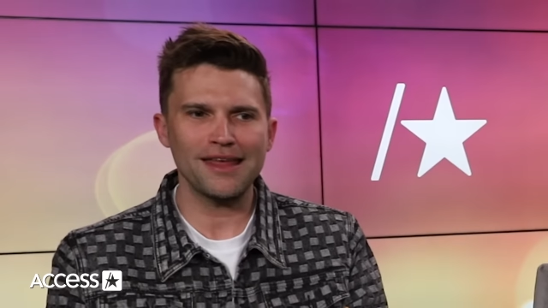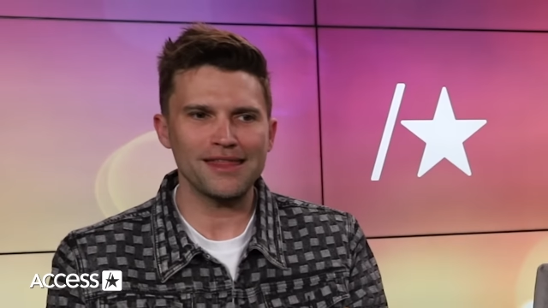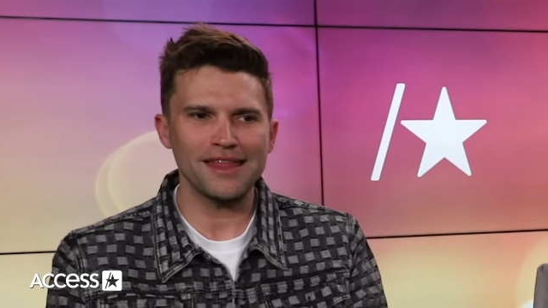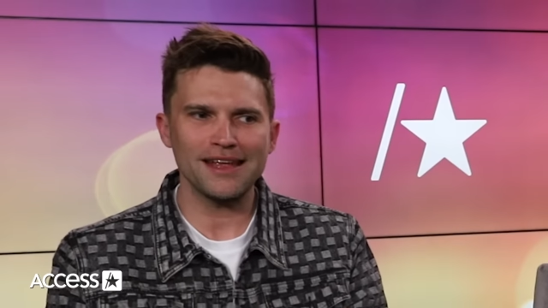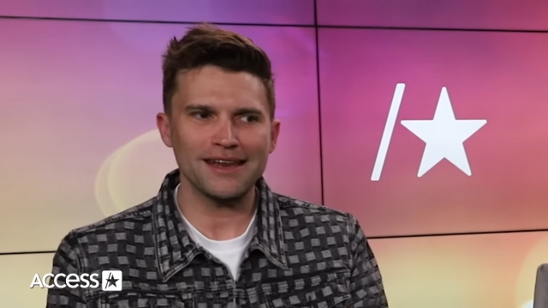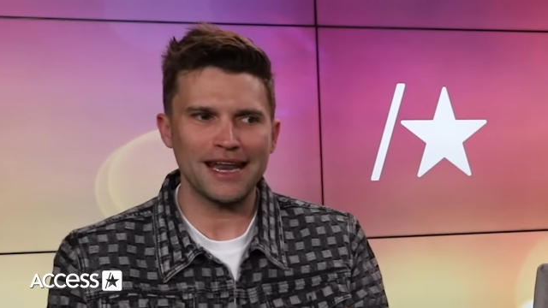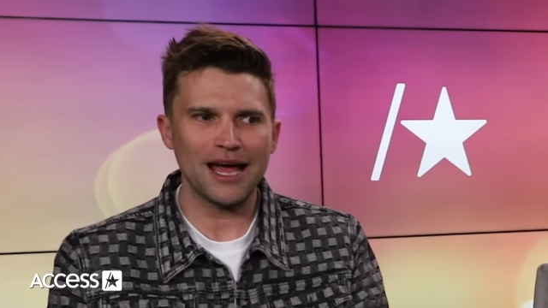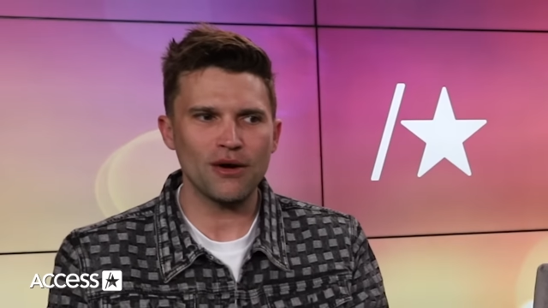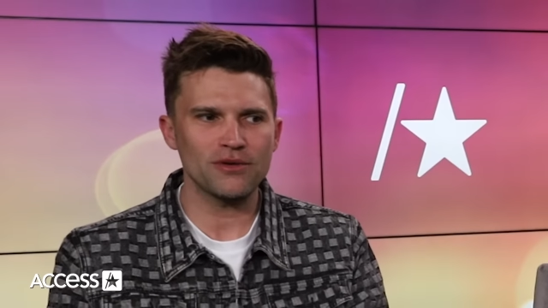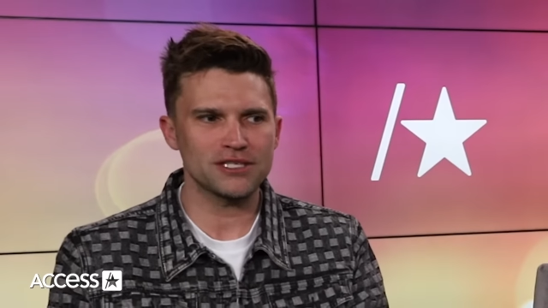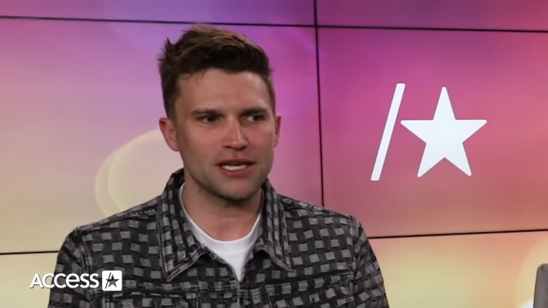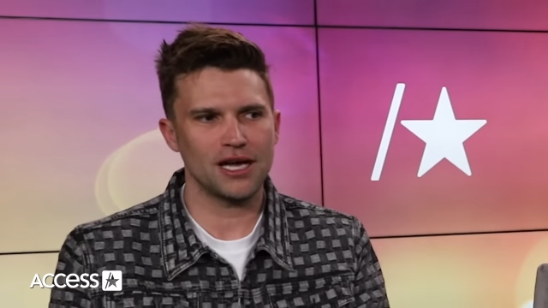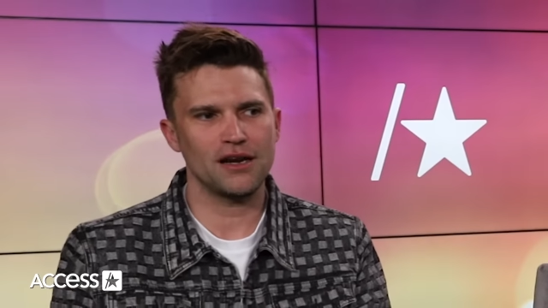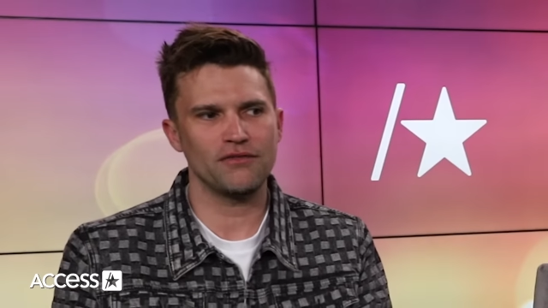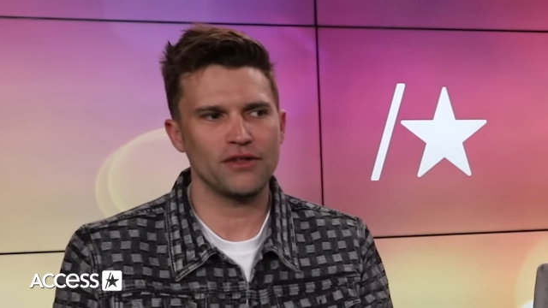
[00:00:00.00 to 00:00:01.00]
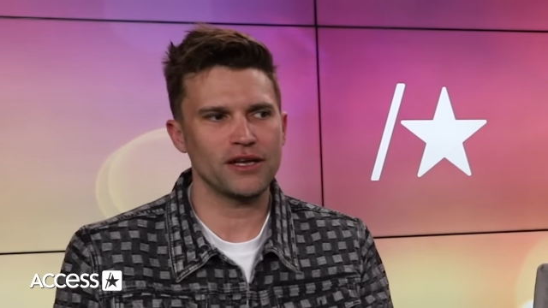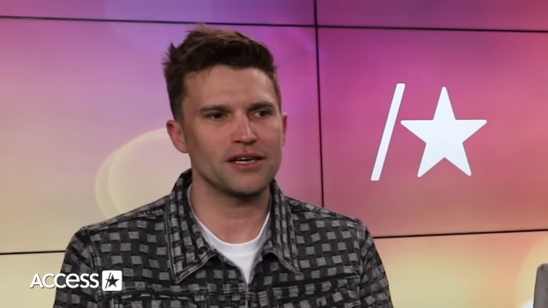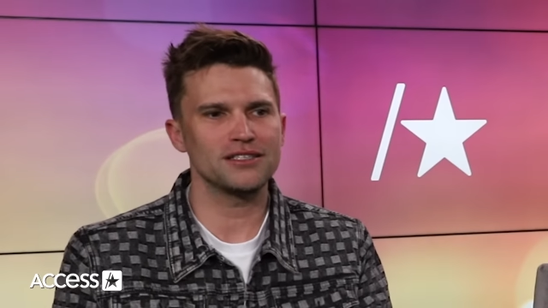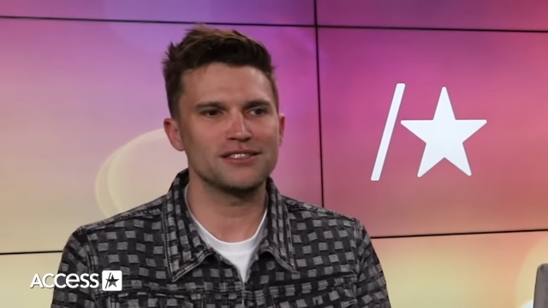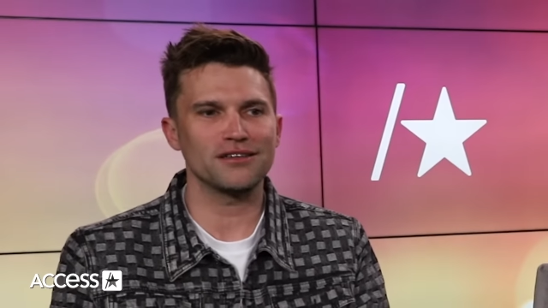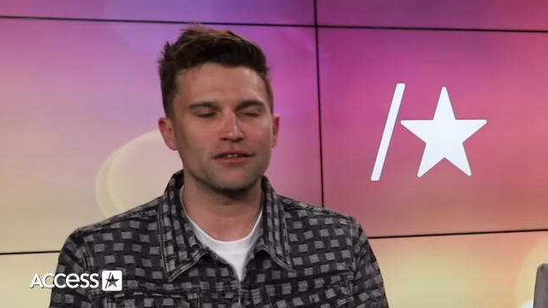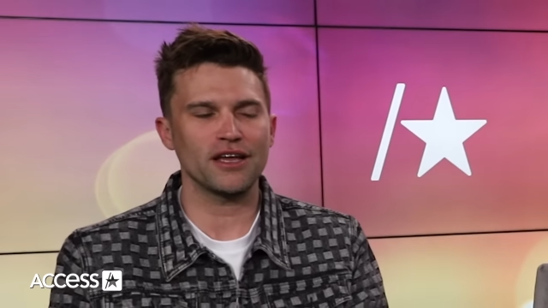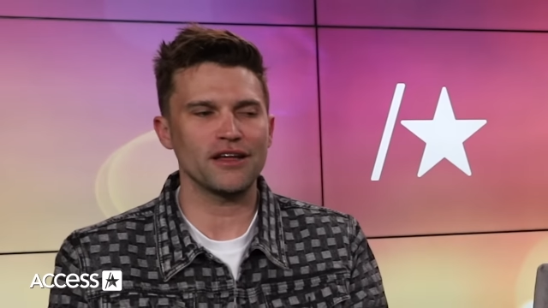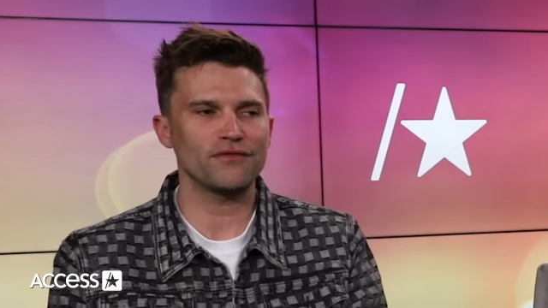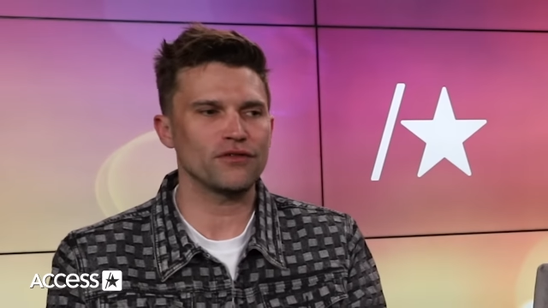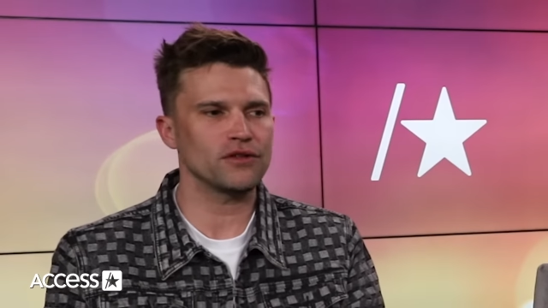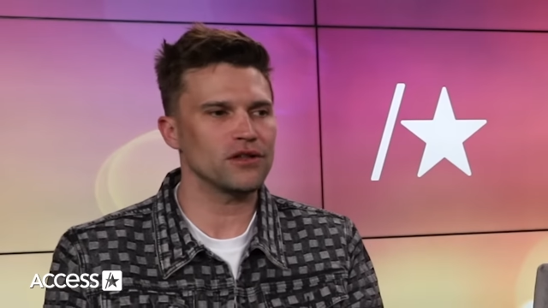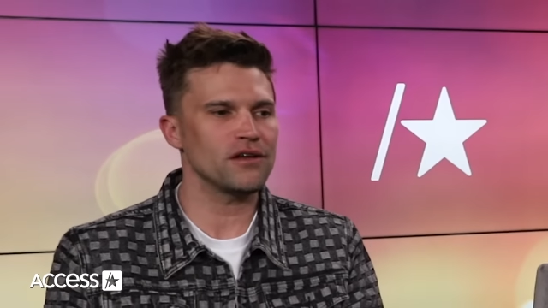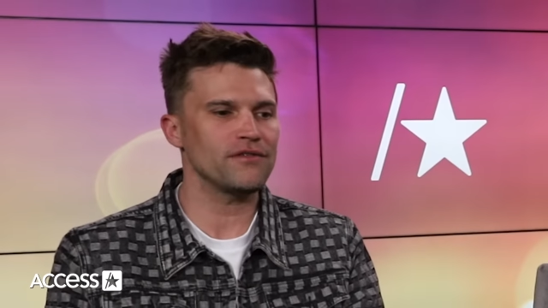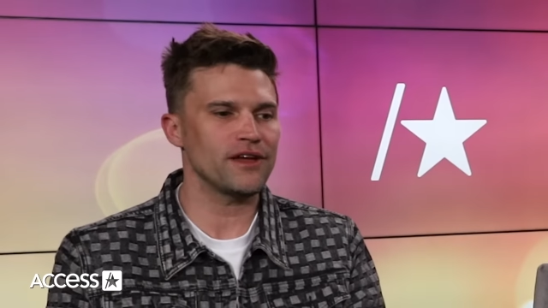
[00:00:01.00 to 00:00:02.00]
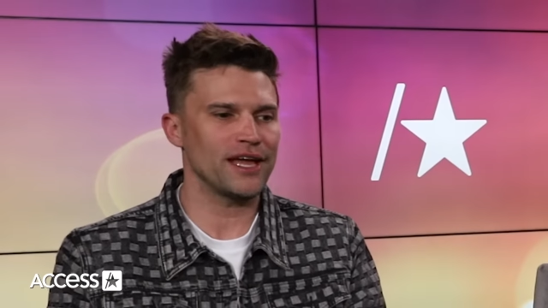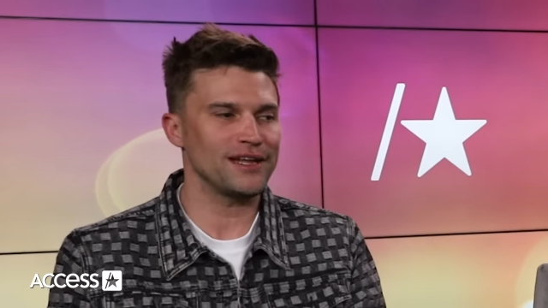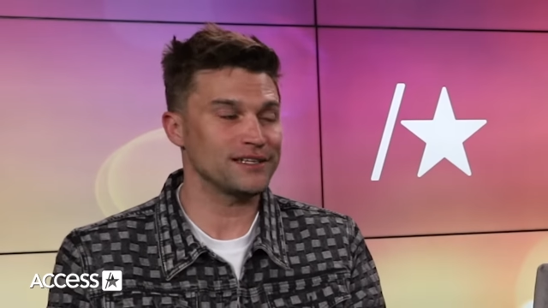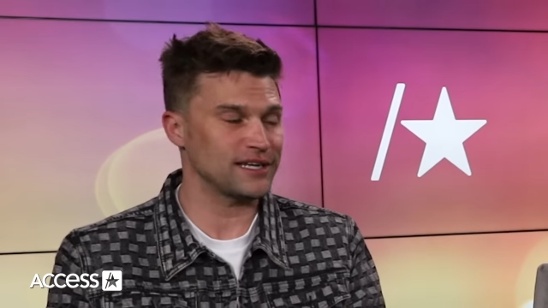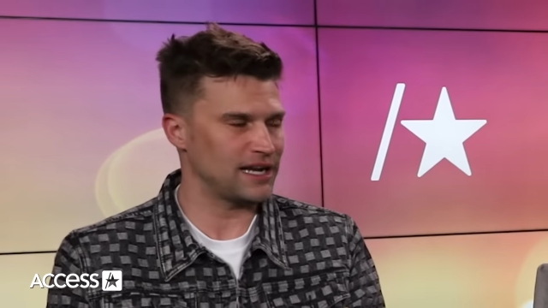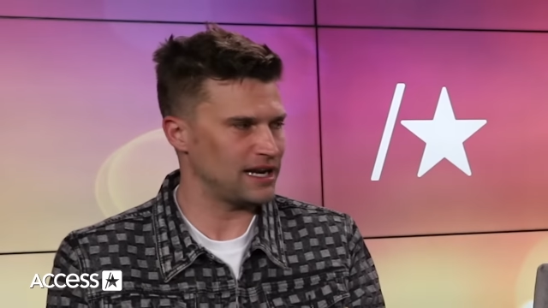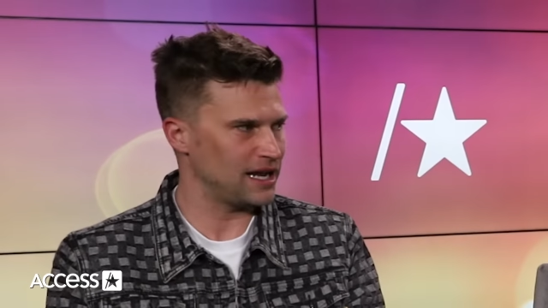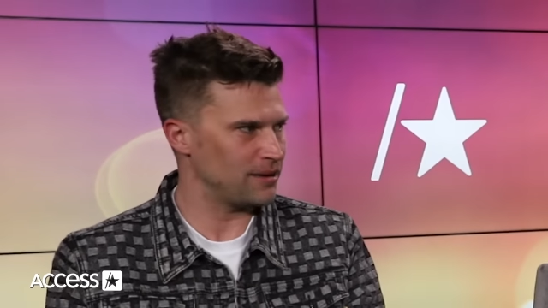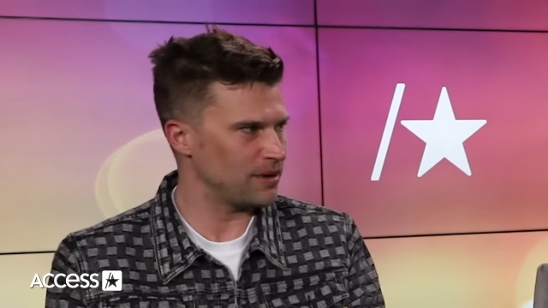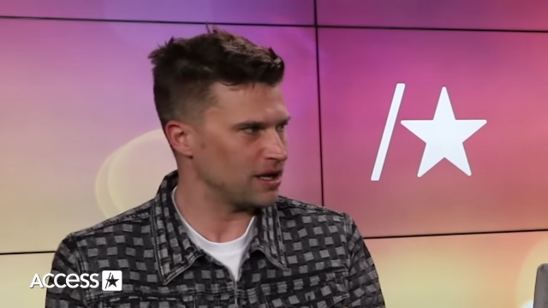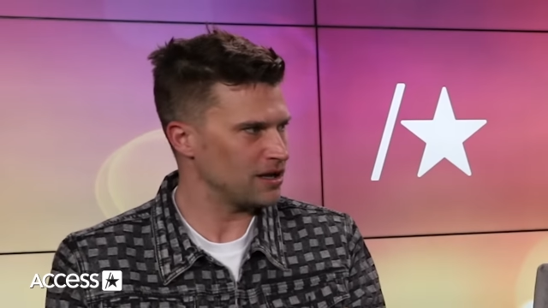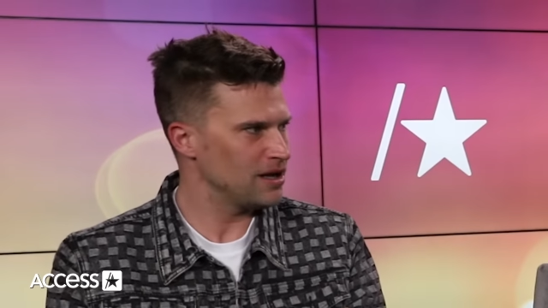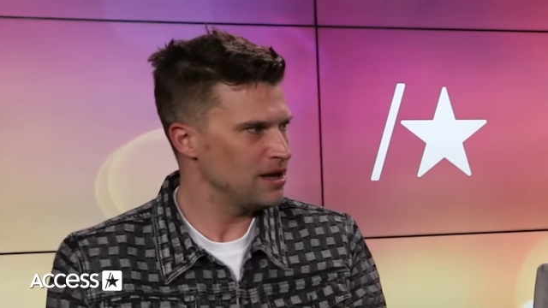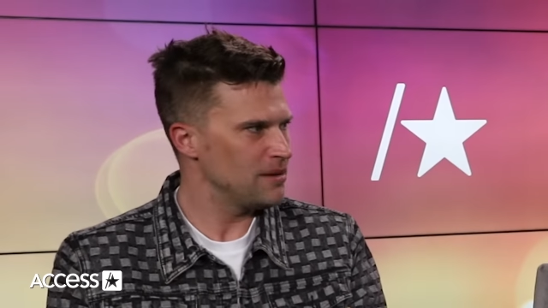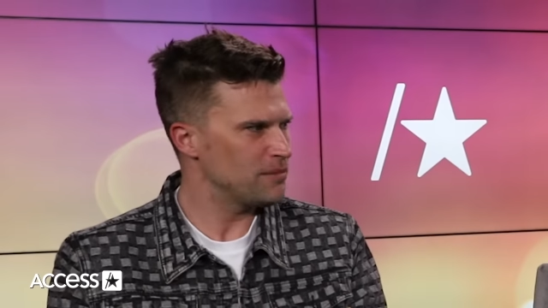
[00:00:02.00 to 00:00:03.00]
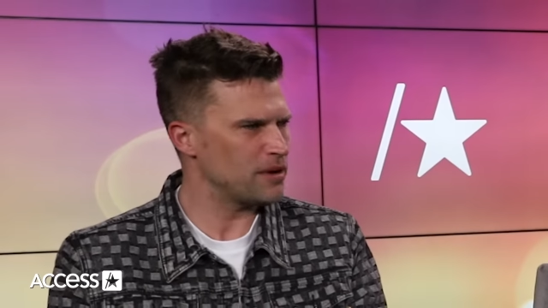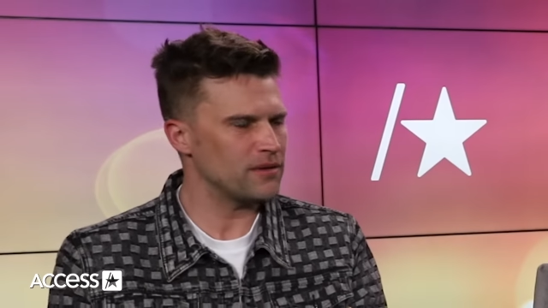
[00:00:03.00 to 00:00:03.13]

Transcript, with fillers: I think now it's kind of like a delightful love hate dynamic, mm-hmm.